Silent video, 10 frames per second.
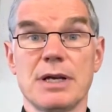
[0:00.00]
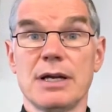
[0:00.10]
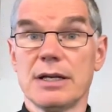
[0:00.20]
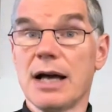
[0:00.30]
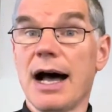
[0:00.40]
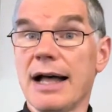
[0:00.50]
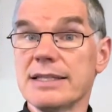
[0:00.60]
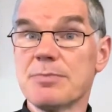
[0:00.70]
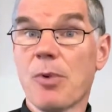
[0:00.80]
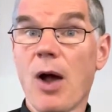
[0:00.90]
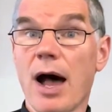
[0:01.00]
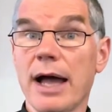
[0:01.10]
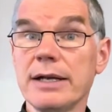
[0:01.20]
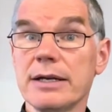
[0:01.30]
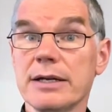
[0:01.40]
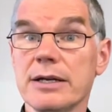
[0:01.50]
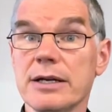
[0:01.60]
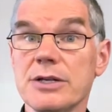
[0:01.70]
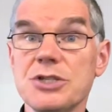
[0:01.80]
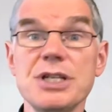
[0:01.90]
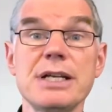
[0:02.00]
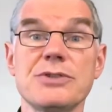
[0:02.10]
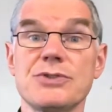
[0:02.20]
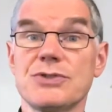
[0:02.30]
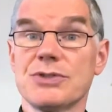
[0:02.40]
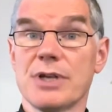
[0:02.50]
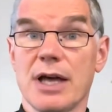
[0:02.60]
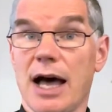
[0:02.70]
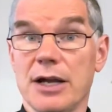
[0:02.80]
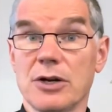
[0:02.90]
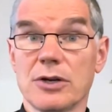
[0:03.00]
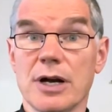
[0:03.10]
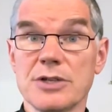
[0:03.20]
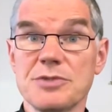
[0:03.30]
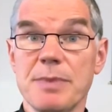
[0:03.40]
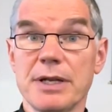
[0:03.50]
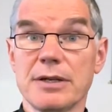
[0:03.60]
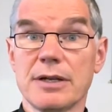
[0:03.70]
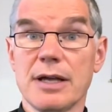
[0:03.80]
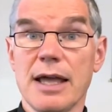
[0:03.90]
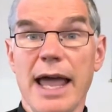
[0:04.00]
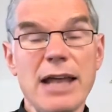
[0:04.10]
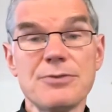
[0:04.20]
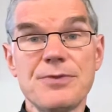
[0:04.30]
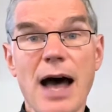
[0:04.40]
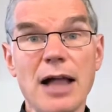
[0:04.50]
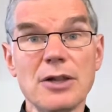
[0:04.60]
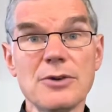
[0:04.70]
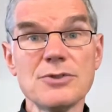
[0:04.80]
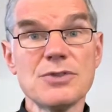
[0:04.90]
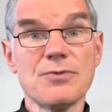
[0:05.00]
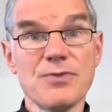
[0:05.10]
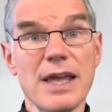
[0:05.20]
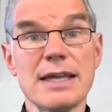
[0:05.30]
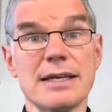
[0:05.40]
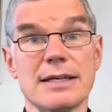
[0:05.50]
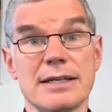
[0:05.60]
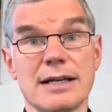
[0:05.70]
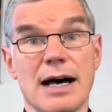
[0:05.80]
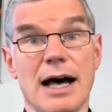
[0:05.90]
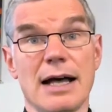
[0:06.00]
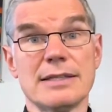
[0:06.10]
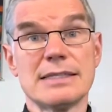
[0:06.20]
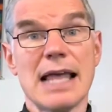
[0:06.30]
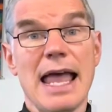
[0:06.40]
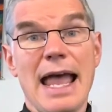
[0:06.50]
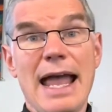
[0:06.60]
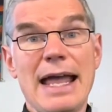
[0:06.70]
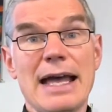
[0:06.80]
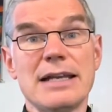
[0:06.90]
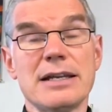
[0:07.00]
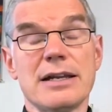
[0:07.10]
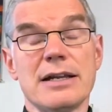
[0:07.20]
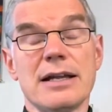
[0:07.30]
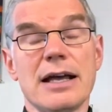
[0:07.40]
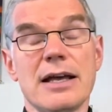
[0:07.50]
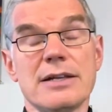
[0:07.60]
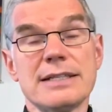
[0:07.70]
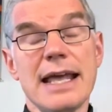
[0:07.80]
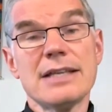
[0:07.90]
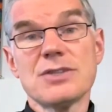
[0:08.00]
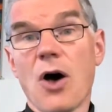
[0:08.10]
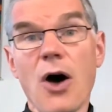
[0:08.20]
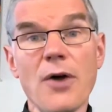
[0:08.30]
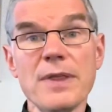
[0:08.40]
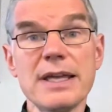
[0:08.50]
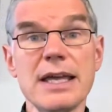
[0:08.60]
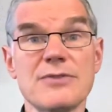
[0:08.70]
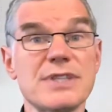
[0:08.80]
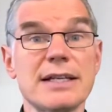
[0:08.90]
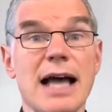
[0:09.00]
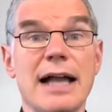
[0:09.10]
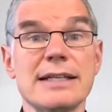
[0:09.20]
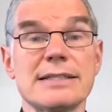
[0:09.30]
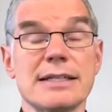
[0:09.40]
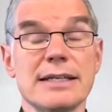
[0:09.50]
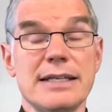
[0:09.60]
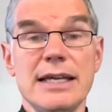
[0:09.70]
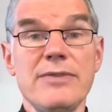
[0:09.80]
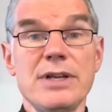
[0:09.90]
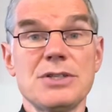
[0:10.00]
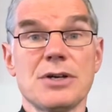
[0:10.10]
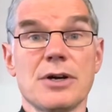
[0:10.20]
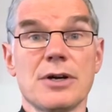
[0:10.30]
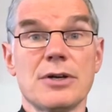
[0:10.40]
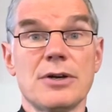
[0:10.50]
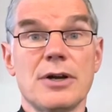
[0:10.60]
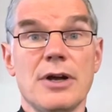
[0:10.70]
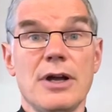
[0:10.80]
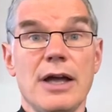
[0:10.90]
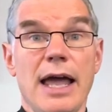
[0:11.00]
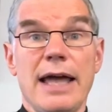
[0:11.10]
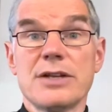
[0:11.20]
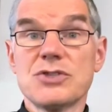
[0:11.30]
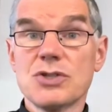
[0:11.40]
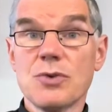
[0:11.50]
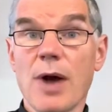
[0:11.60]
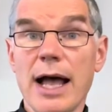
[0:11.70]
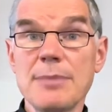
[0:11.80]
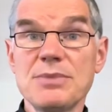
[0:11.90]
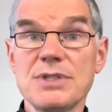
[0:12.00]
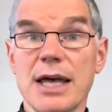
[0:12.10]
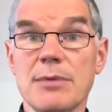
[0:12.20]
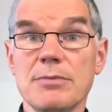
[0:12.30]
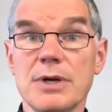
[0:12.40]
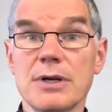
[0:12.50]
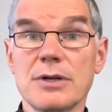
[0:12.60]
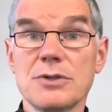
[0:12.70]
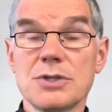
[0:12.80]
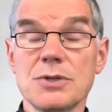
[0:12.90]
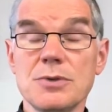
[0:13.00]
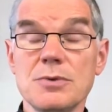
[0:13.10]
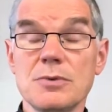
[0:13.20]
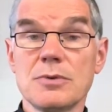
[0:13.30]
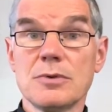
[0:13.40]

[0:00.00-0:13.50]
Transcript: God's bride cheats on her husband and follows fake gods and takes all the gifts that God has given to her and ascribes them to